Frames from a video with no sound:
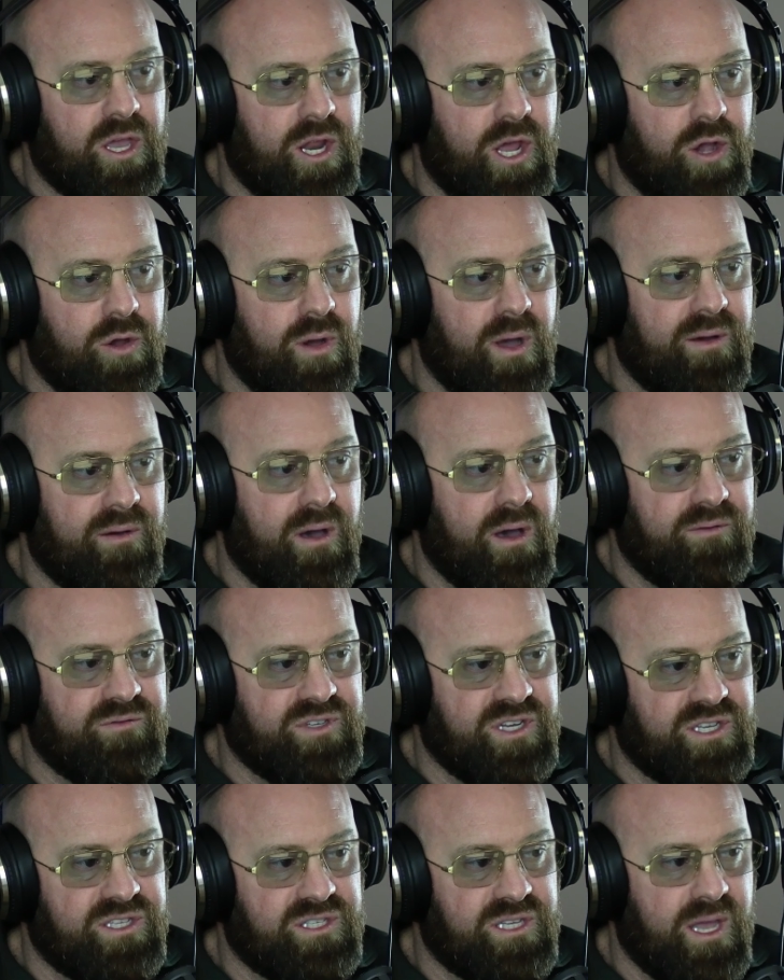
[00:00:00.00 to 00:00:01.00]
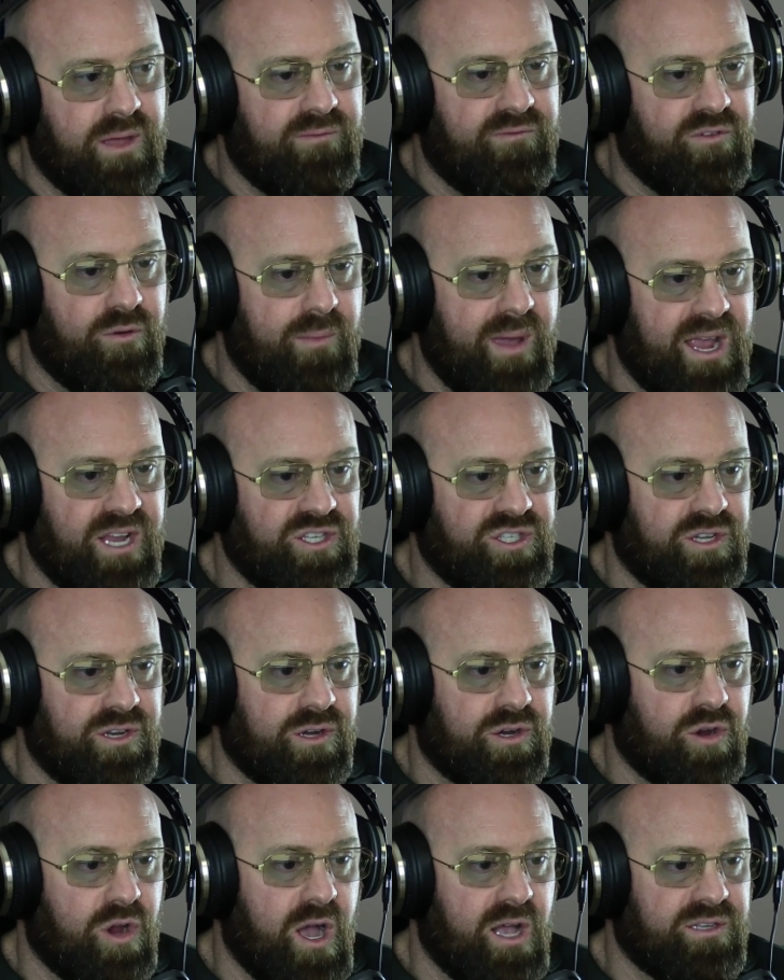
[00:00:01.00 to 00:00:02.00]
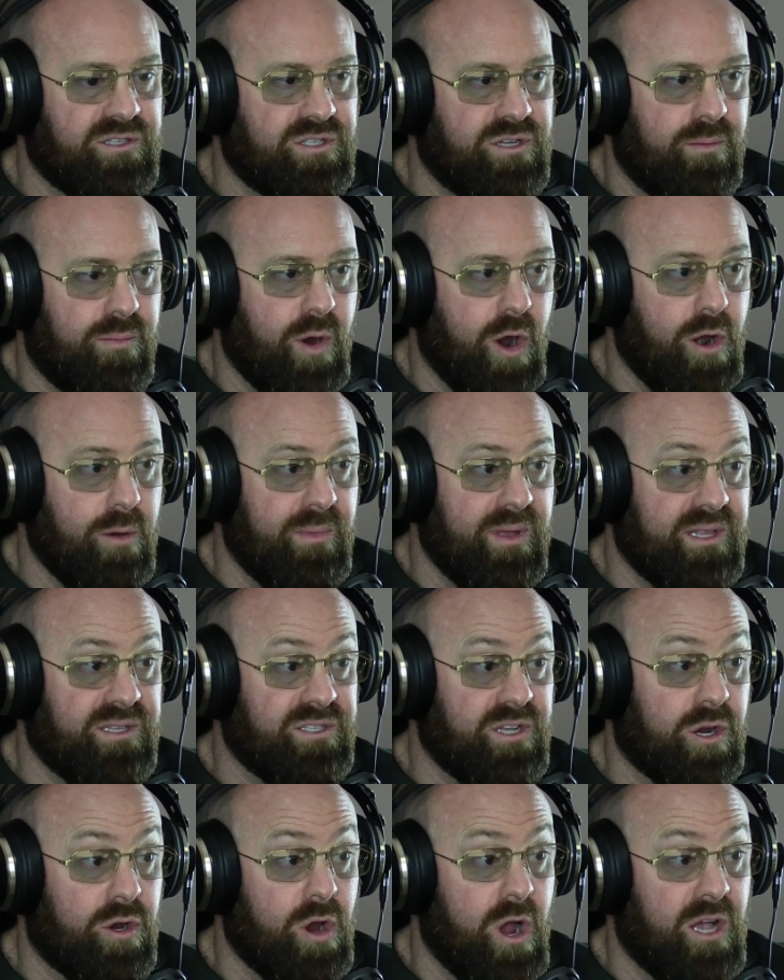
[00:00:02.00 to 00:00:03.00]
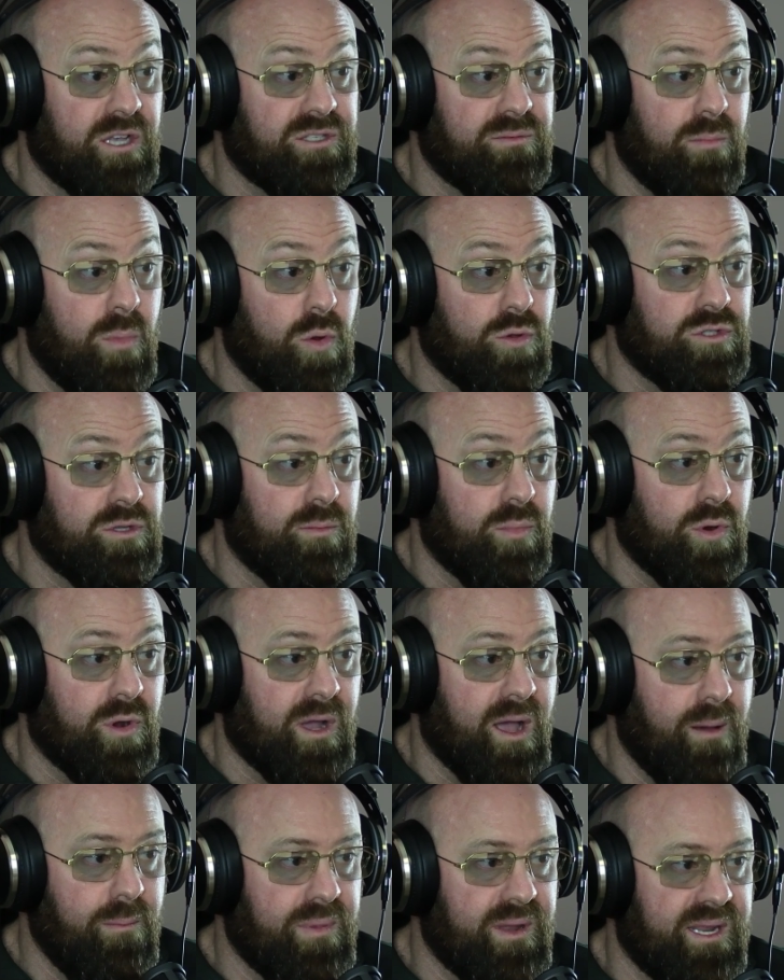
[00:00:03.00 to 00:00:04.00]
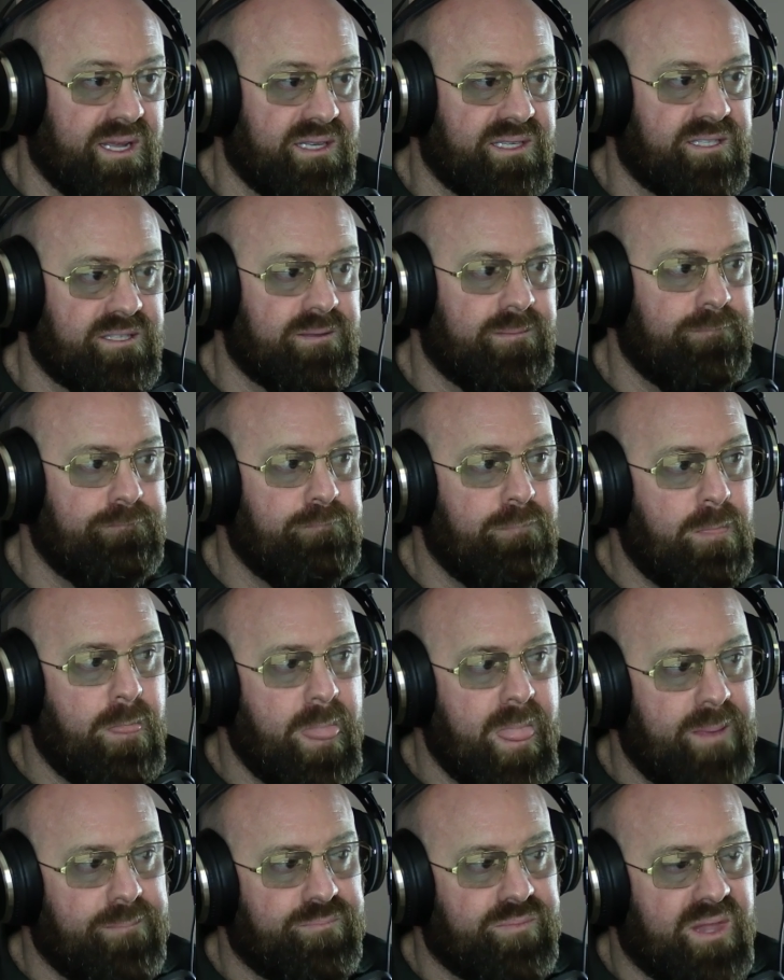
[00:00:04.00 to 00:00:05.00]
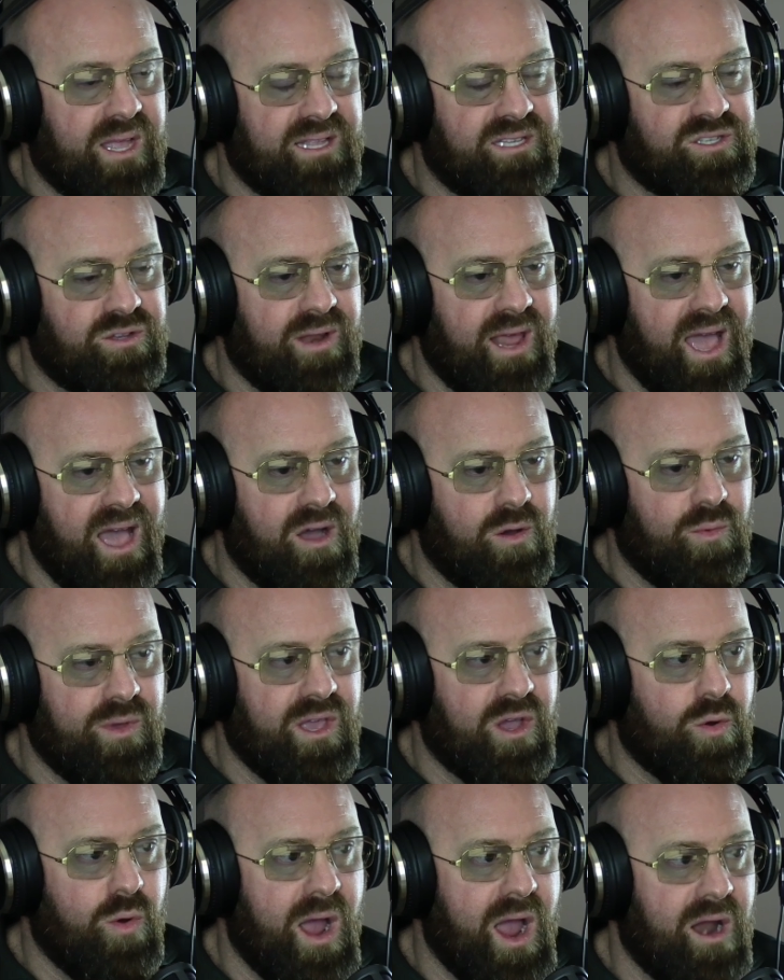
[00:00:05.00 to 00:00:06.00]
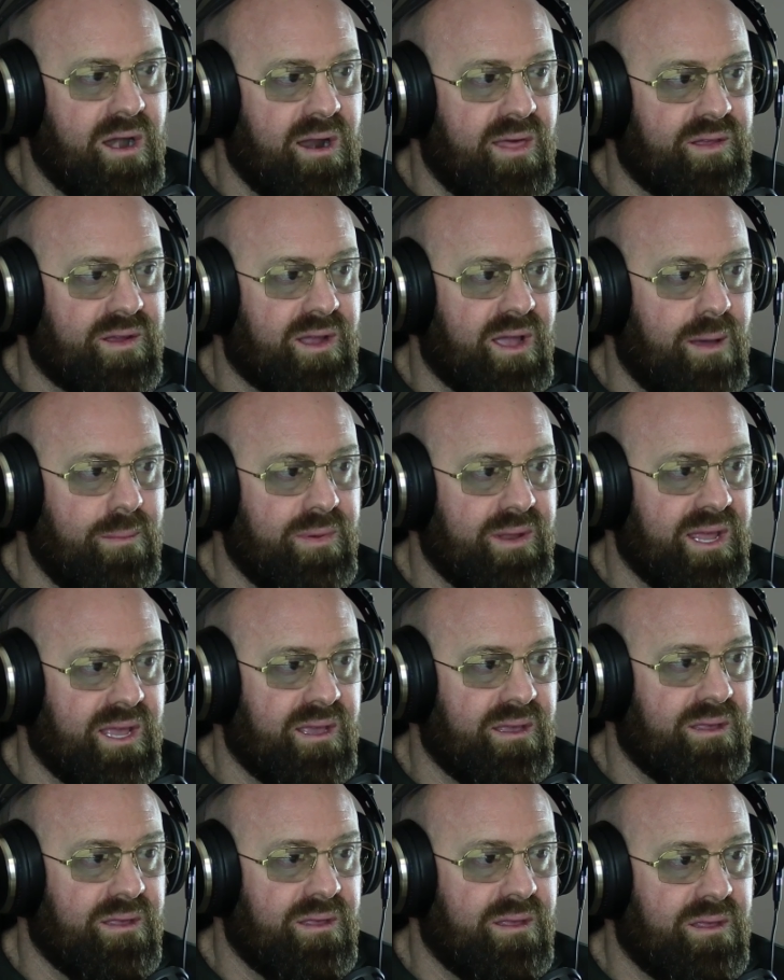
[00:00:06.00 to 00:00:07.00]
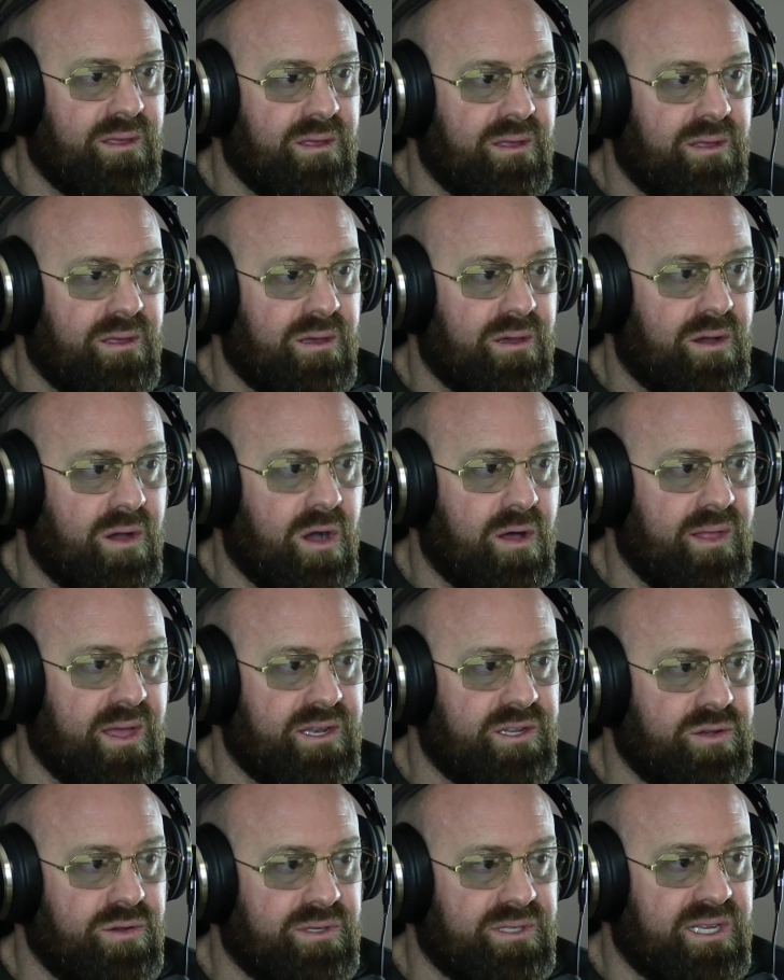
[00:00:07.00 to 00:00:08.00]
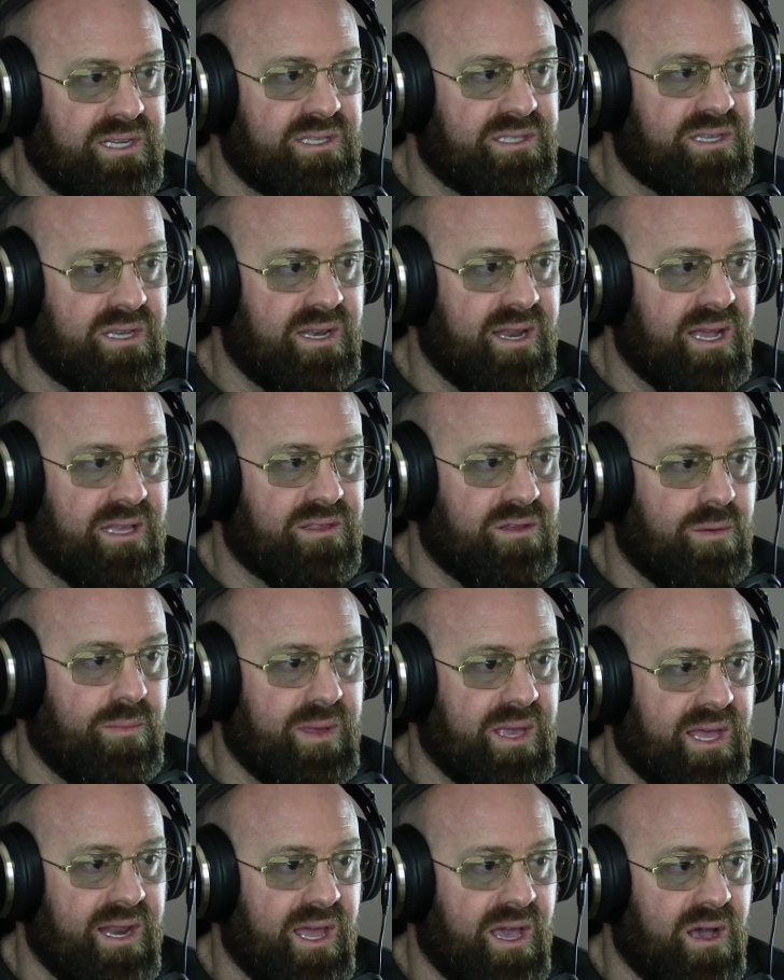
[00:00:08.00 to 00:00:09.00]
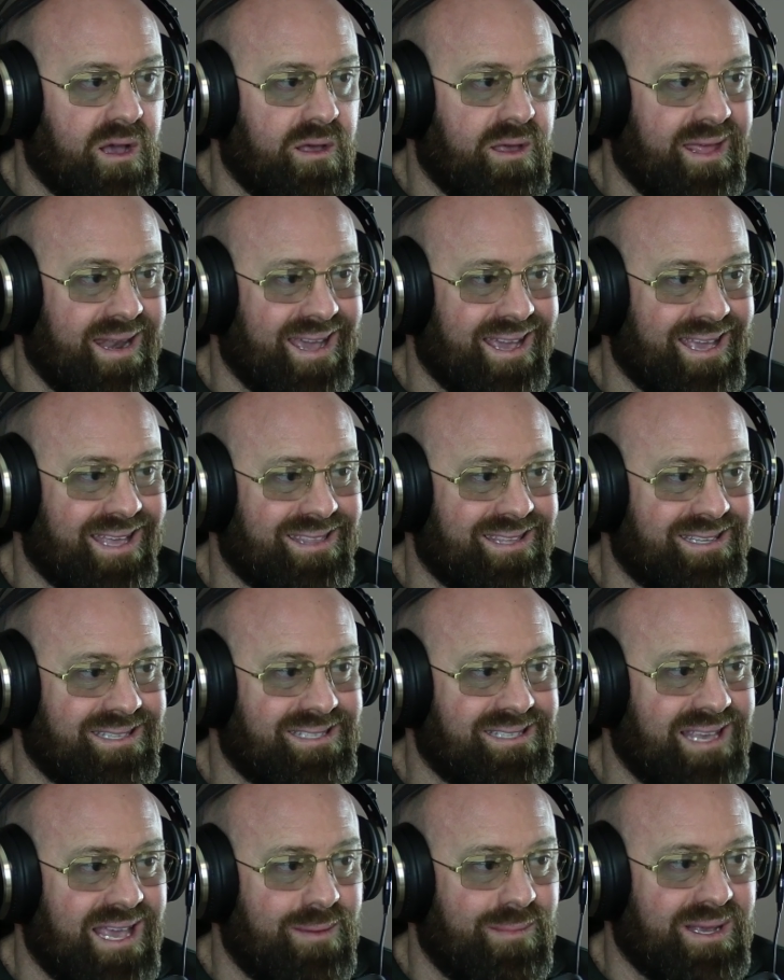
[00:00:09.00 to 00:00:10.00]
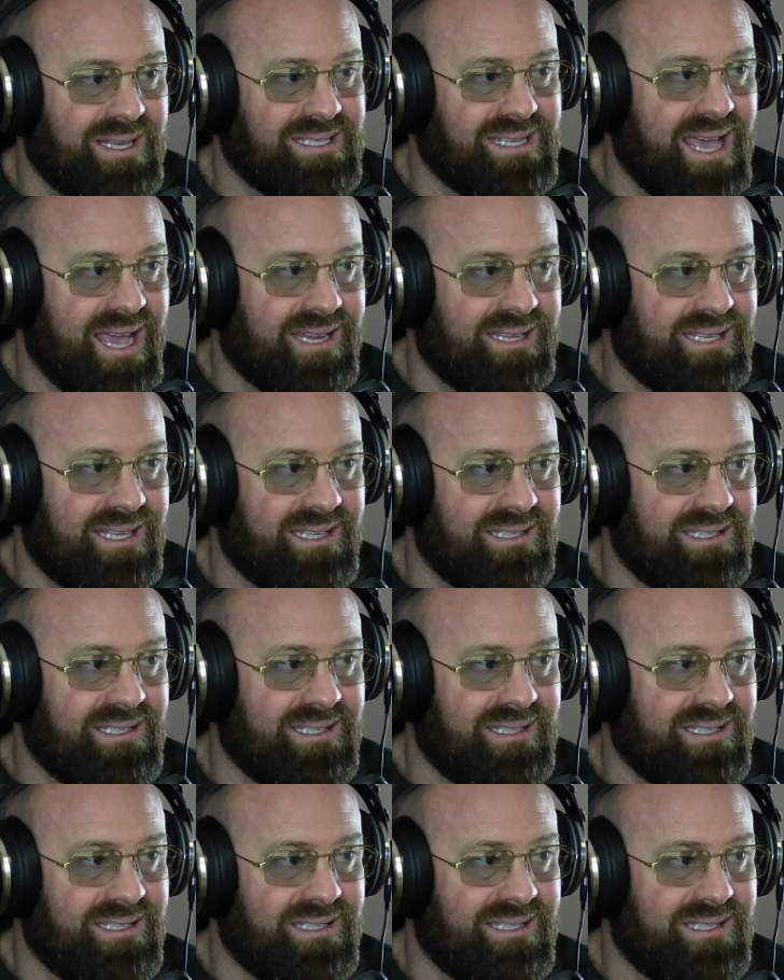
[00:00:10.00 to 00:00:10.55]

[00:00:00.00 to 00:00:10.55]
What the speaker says: of just information across departments, across multiple companies. And so now we acquire another company. All I do is I just connect their P&L and I get the same exact